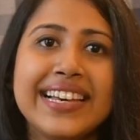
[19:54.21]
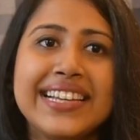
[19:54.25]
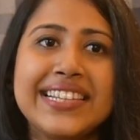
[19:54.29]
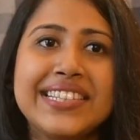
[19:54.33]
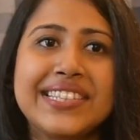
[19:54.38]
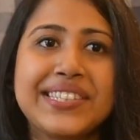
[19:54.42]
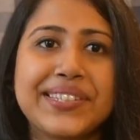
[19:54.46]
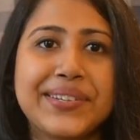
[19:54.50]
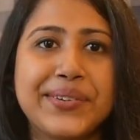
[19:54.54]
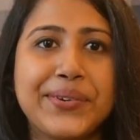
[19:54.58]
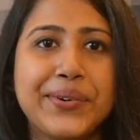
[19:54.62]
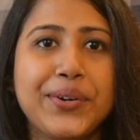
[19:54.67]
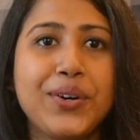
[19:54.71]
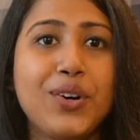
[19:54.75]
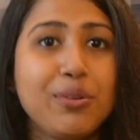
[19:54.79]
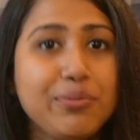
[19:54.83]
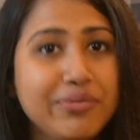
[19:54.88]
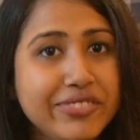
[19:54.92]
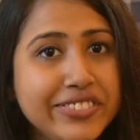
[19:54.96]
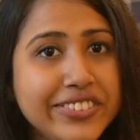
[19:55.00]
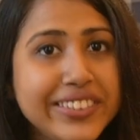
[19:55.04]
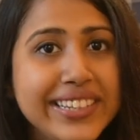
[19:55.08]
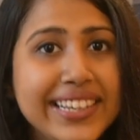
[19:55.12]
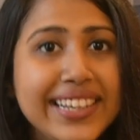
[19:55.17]
So
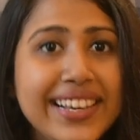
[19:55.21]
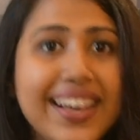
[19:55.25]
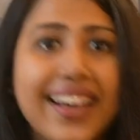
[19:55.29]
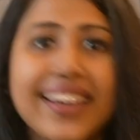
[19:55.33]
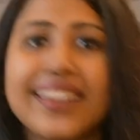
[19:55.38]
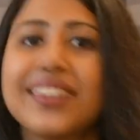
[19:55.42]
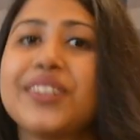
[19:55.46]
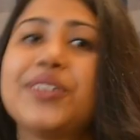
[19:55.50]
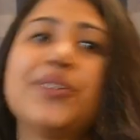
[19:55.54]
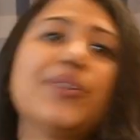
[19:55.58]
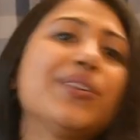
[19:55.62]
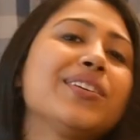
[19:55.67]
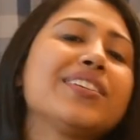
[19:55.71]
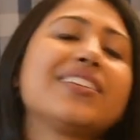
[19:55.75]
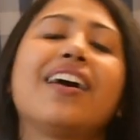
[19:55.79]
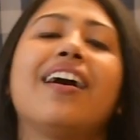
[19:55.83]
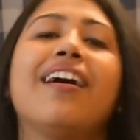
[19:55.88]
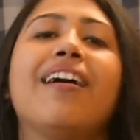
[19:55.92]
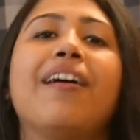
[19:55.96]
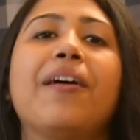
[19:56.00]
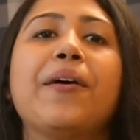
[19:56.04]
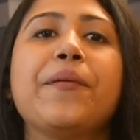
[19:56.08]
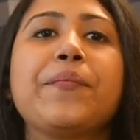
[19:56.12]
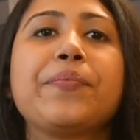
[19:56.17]
hopefully I
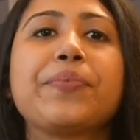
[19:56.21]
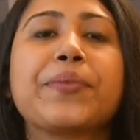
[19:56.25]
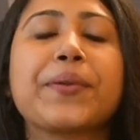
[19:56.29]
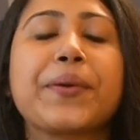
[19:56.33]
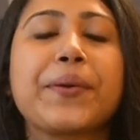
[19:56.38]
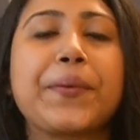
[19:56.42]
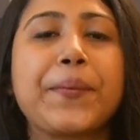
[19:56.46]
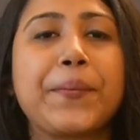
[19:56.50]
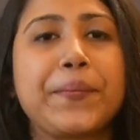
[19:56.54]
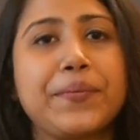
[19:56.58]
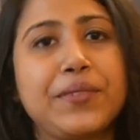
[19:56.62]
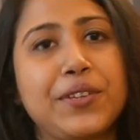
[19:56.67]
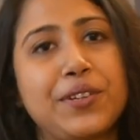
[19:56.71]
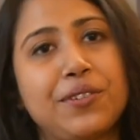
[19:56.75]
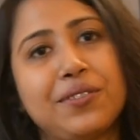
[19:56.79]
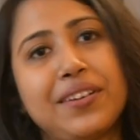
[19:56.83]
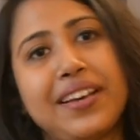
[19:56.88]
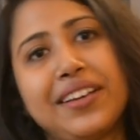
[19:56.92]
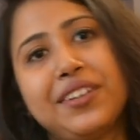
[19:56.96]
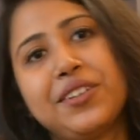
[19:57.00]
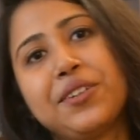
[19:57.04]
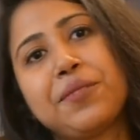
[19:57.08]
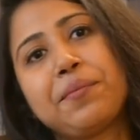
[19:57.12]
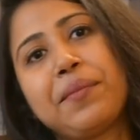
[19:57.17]

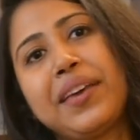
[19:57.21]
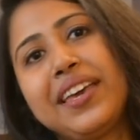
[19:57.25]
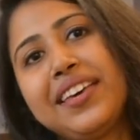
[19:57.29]
could